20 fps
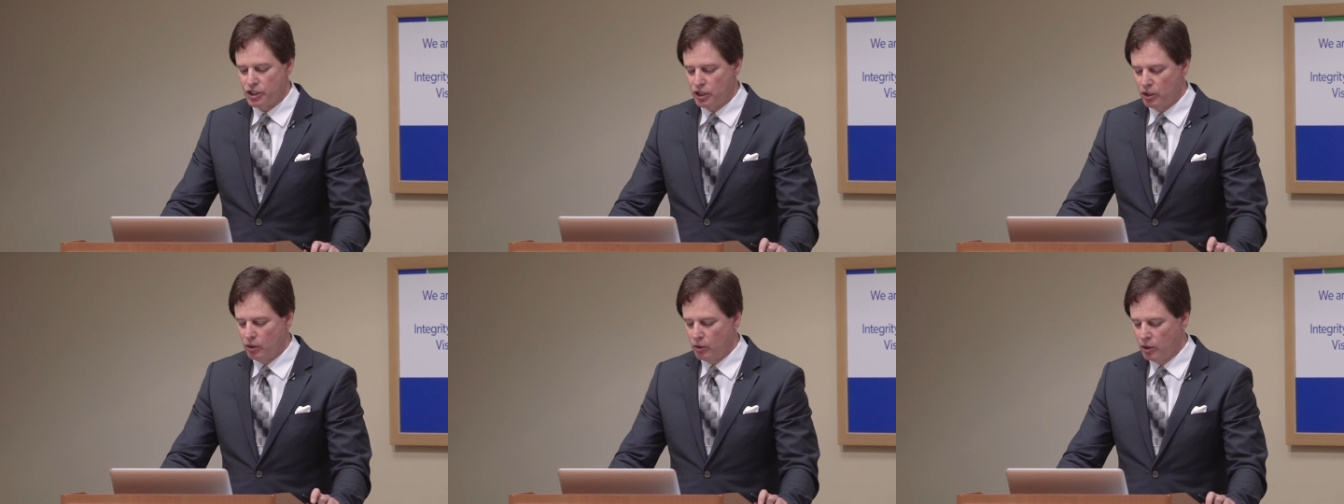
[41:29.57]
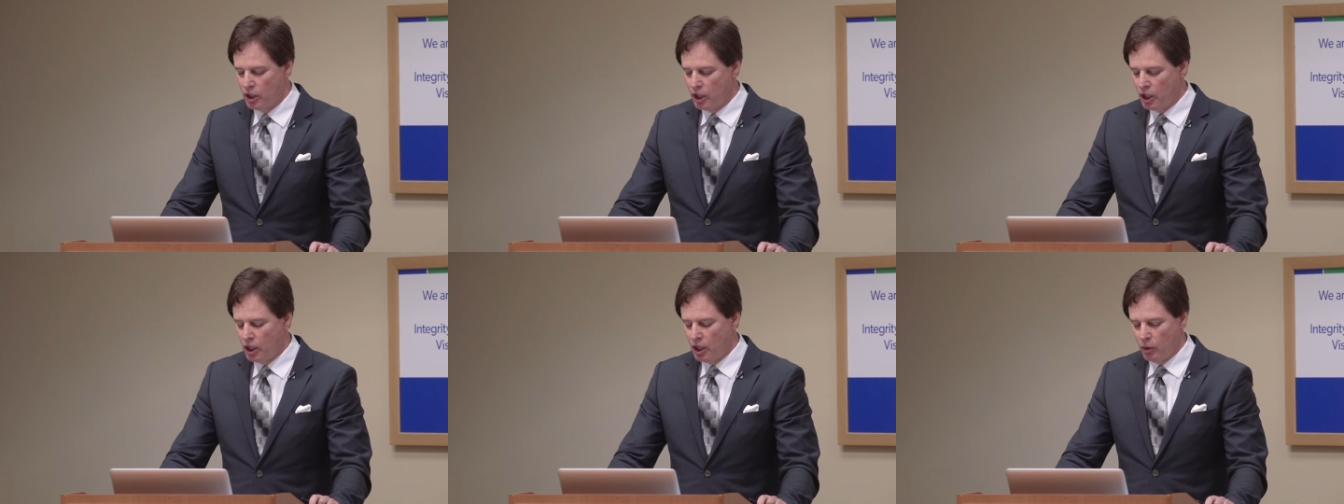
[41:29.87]

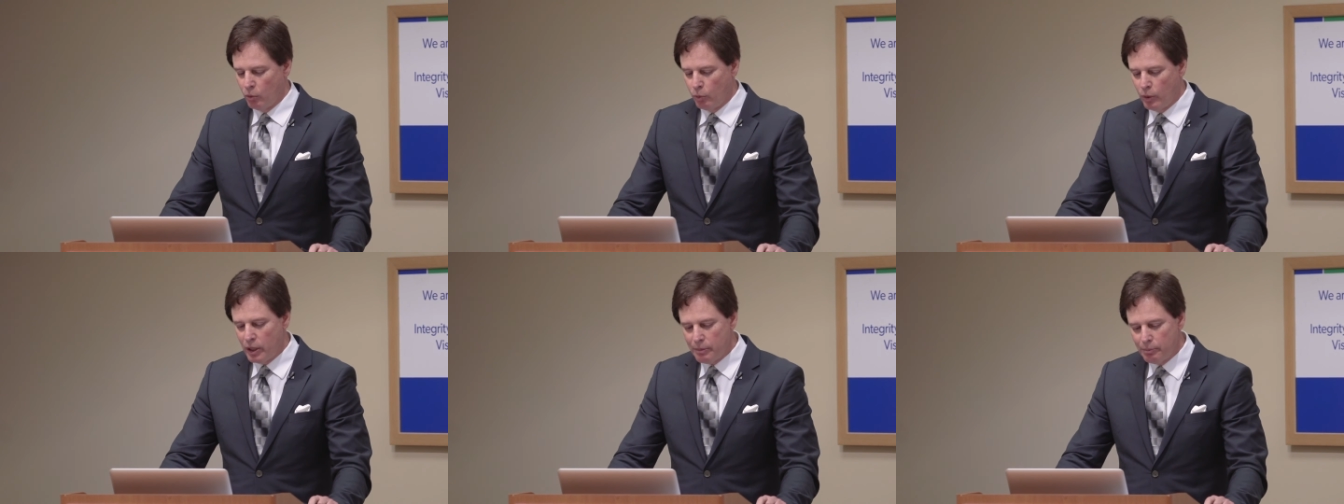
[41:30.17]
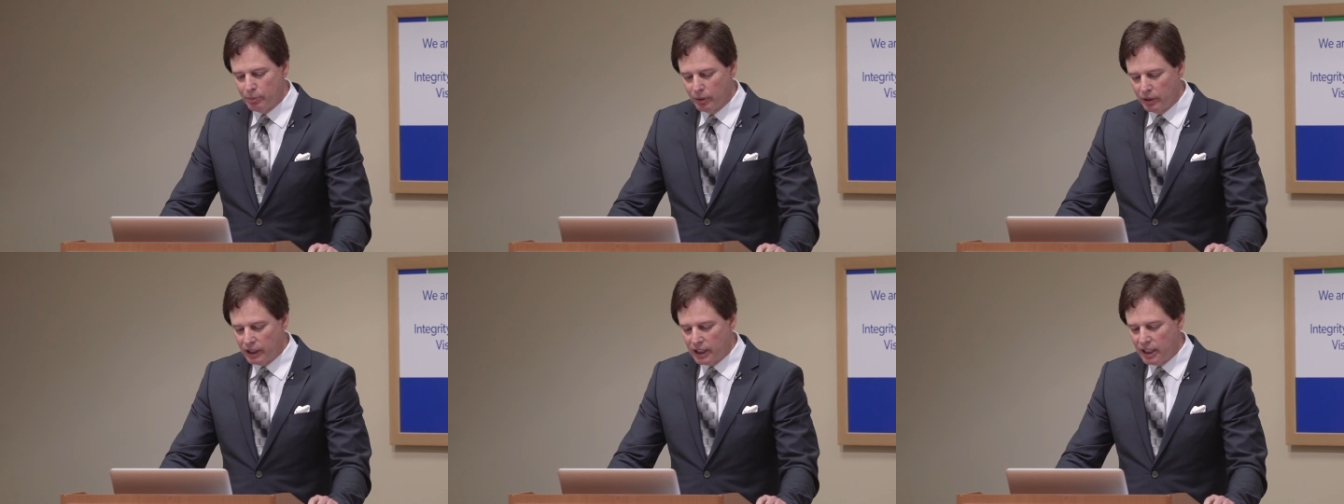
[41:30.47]
So
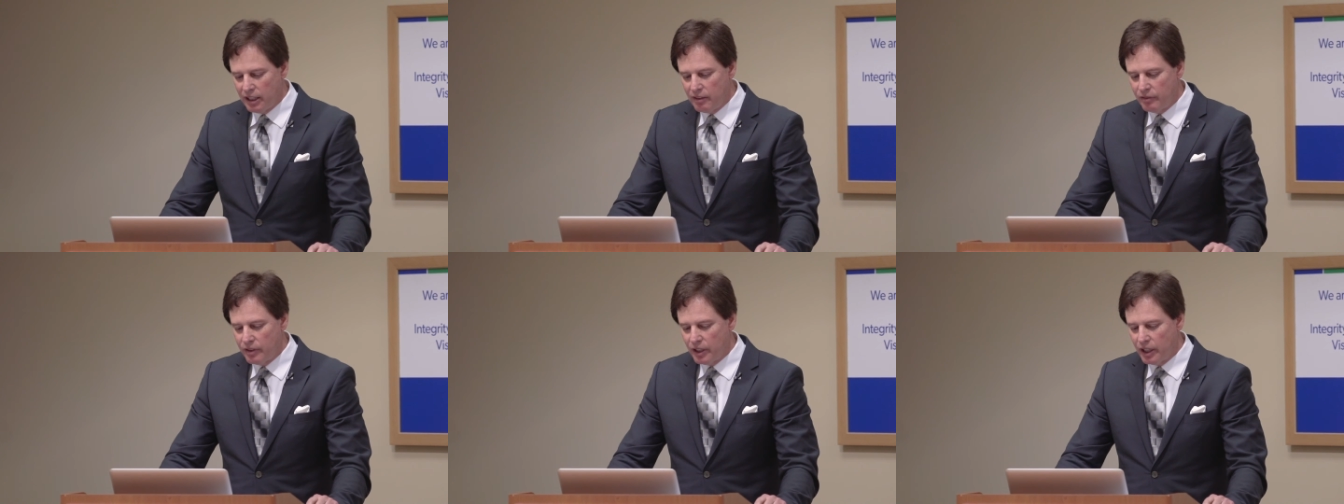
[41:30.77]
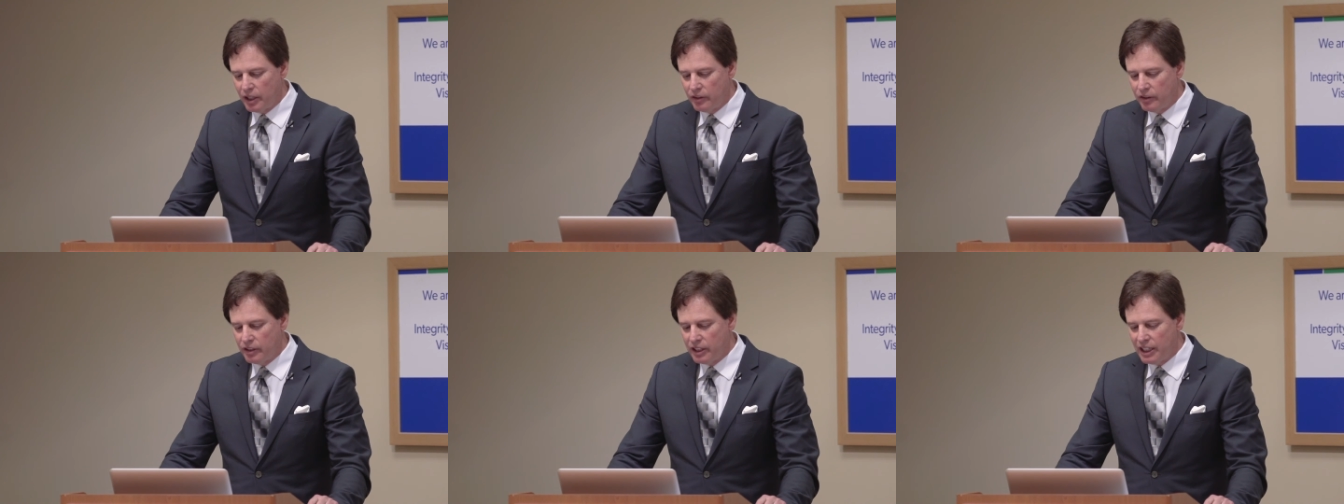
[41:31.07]
we believe
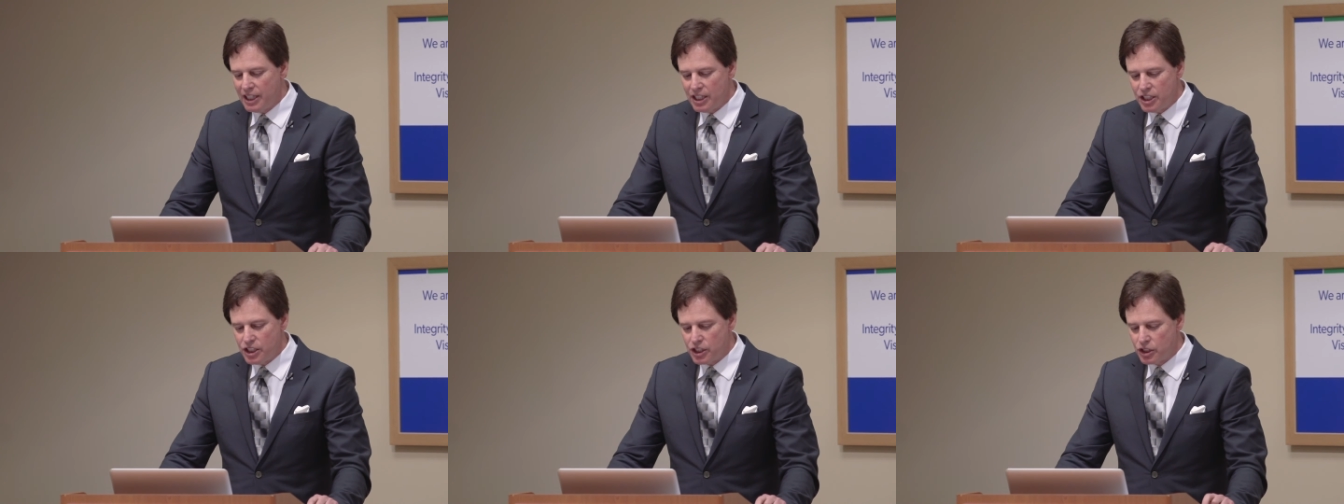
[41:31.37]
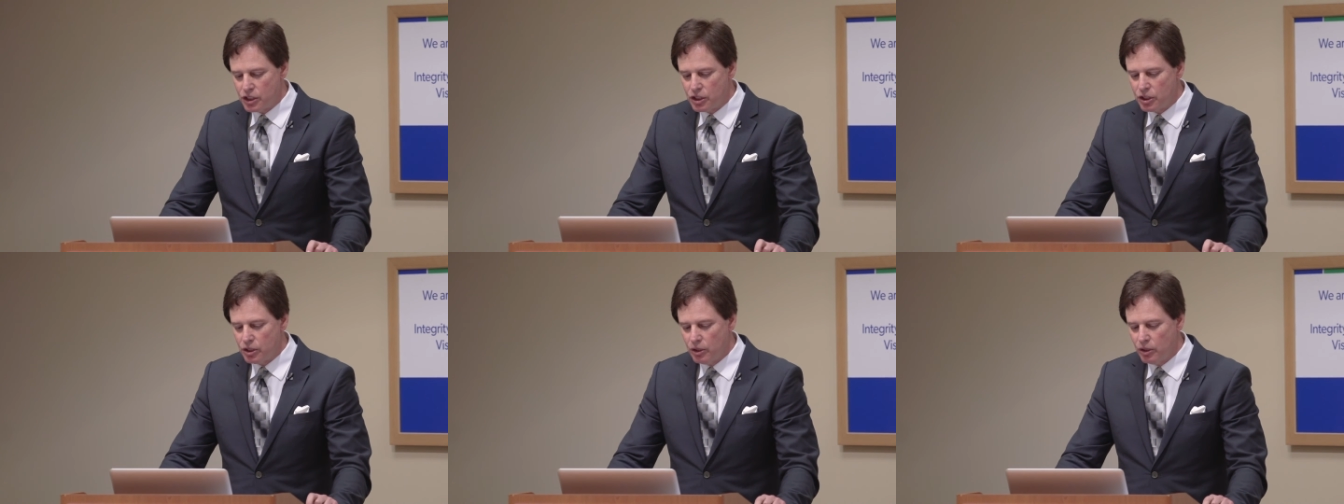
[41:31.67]
that
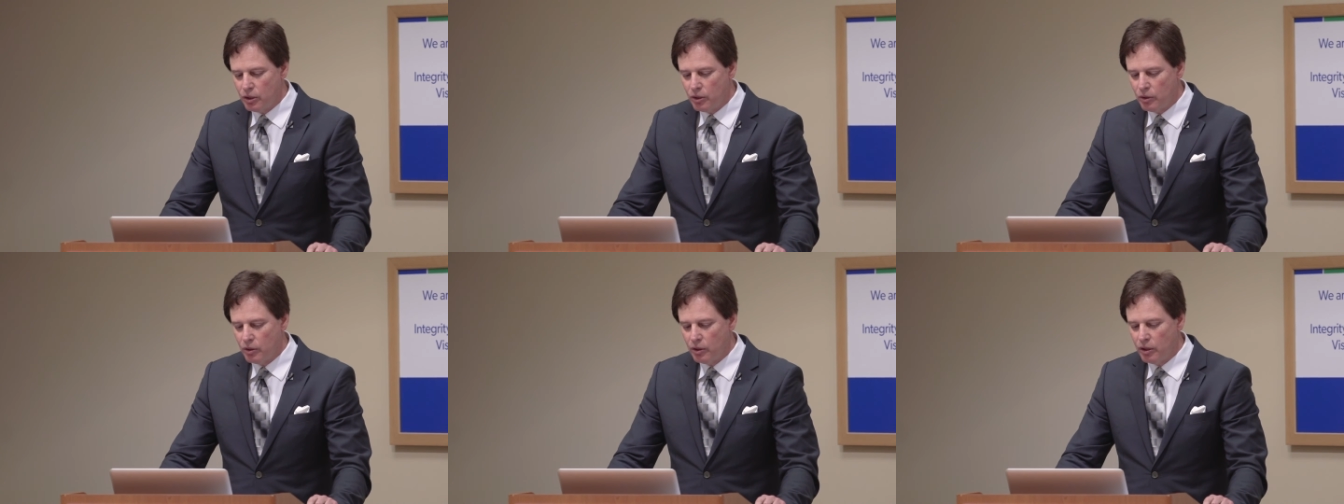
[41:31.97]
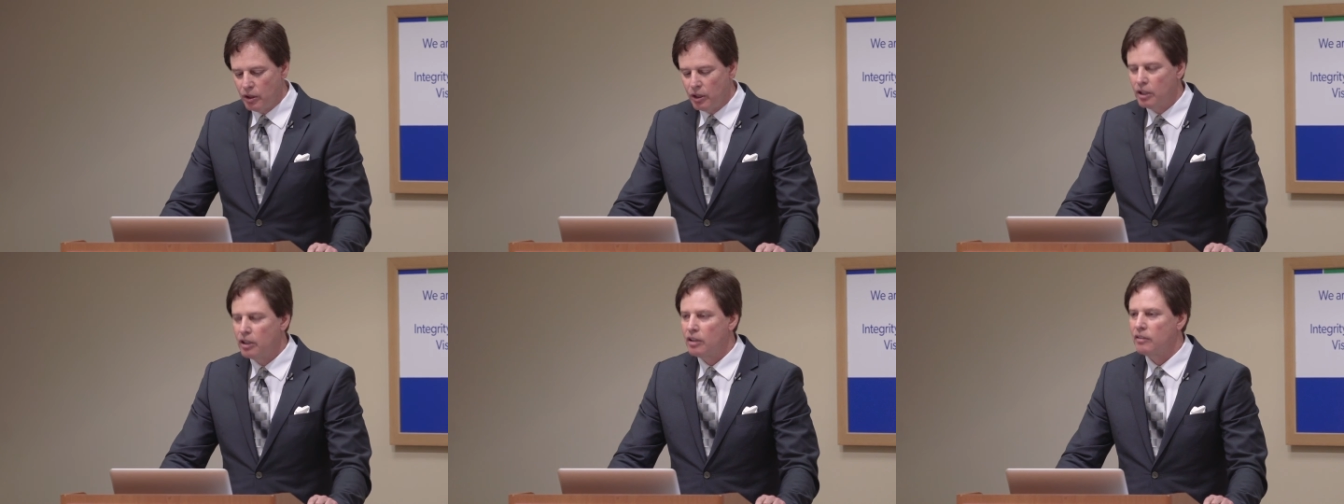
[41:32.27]
these
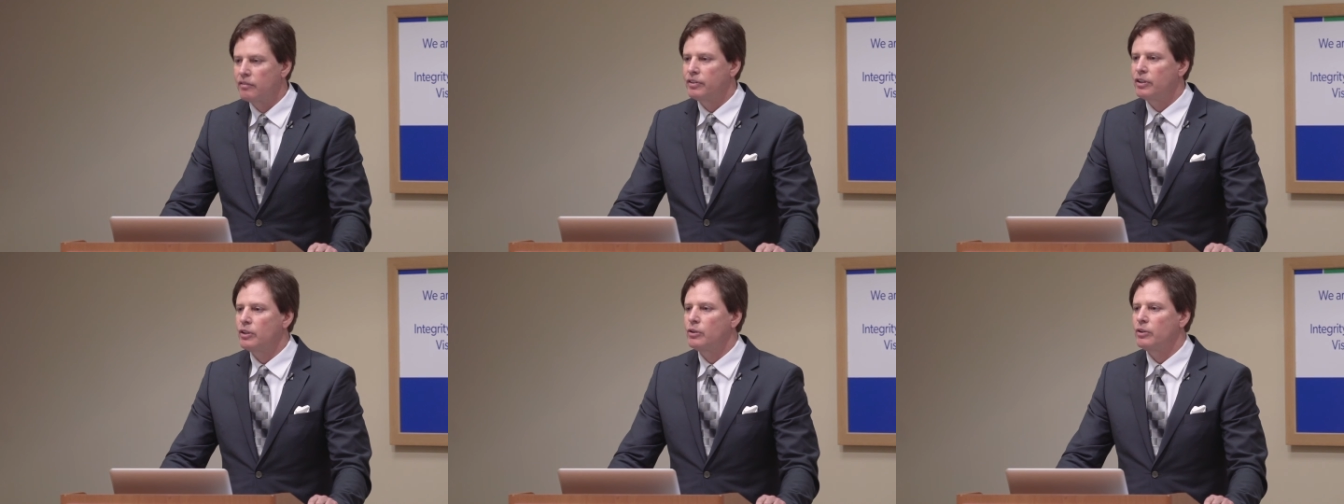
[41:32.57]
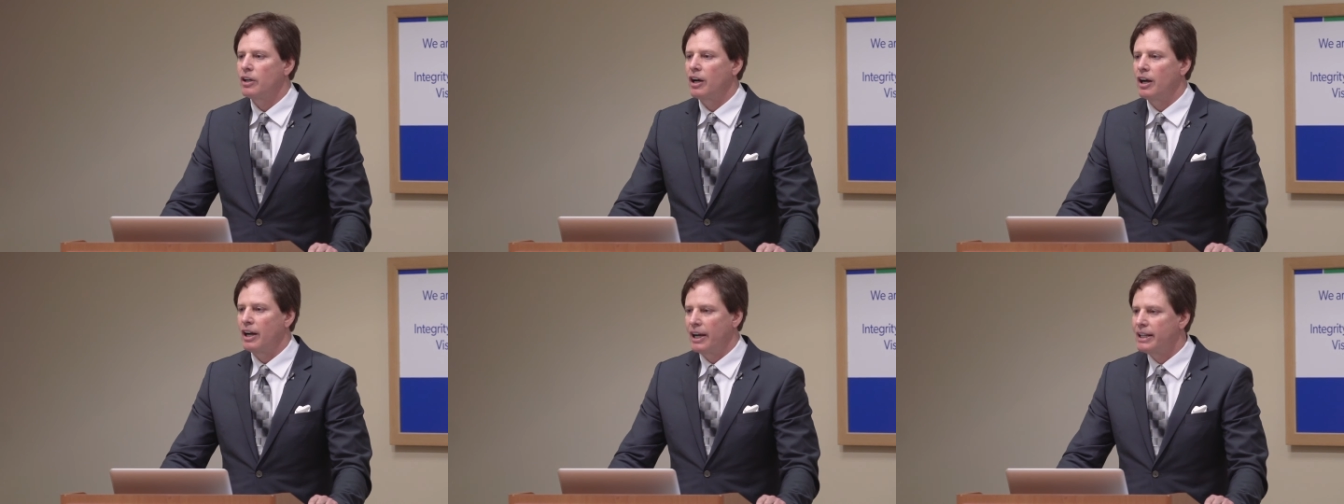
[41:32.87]
two
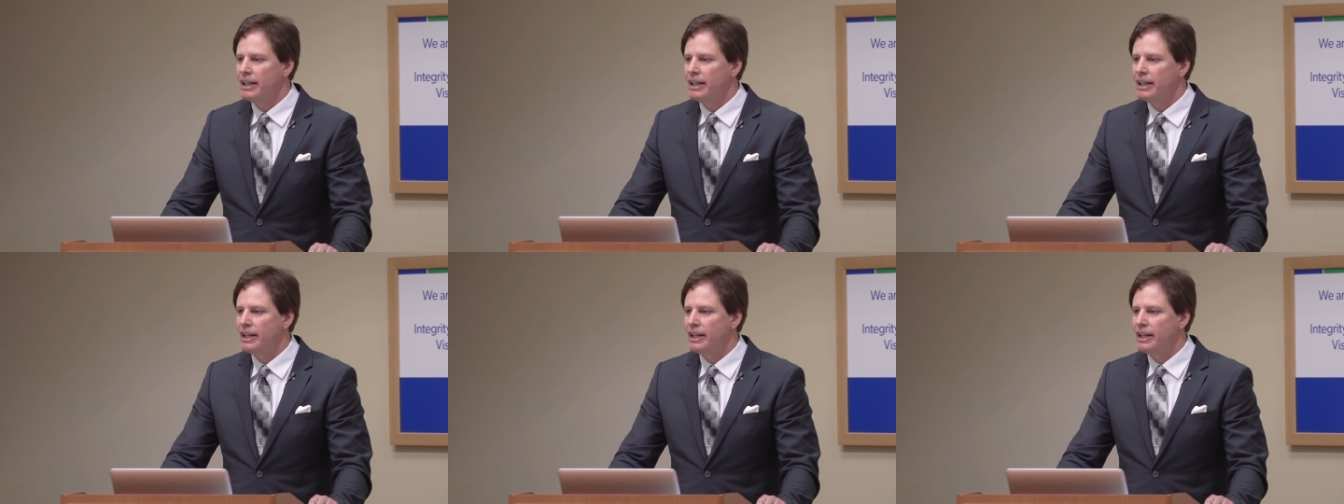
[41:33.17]
food